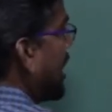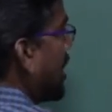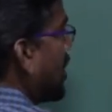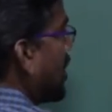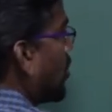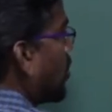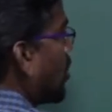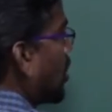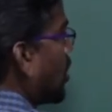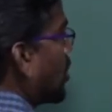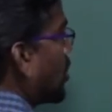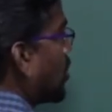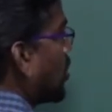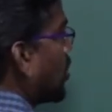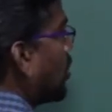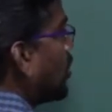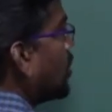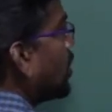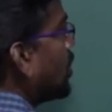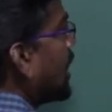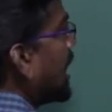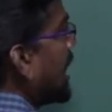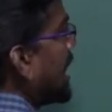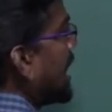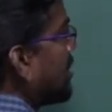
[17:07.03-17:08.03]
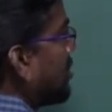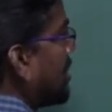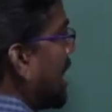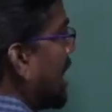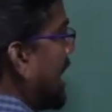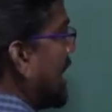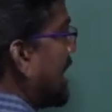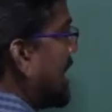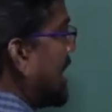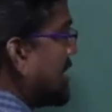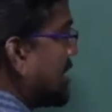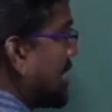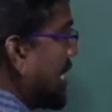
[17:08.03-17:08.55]
equal to
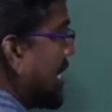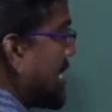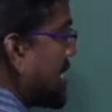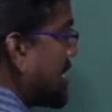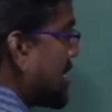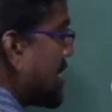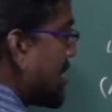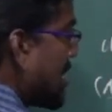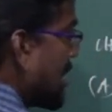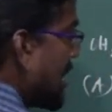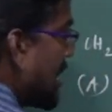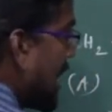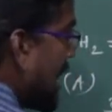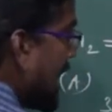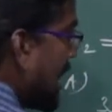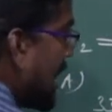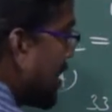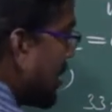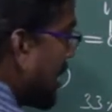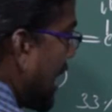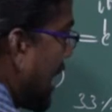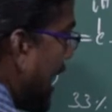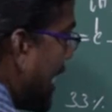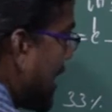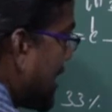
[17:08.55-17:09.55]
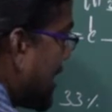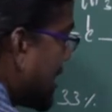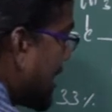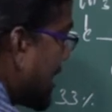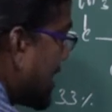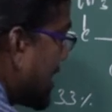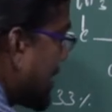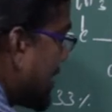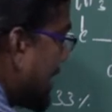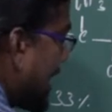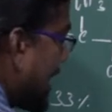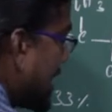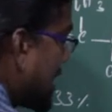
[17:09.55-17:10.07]
36.
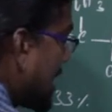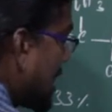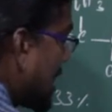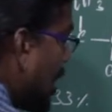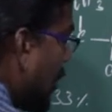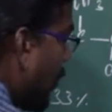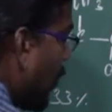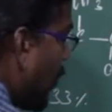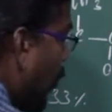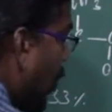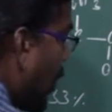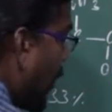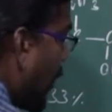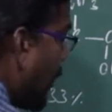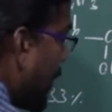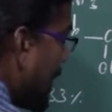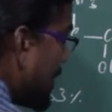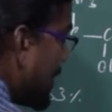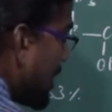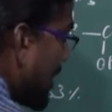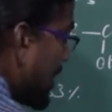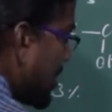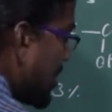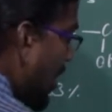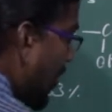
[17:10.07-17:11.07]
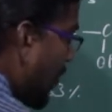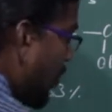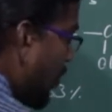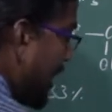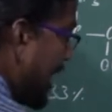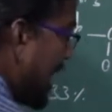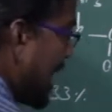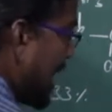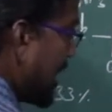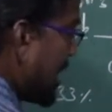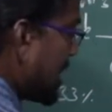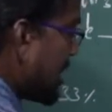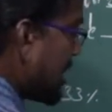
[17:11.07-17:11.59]
64% of
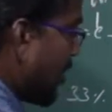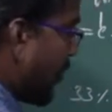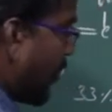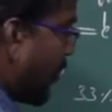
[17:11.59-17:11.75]
yield is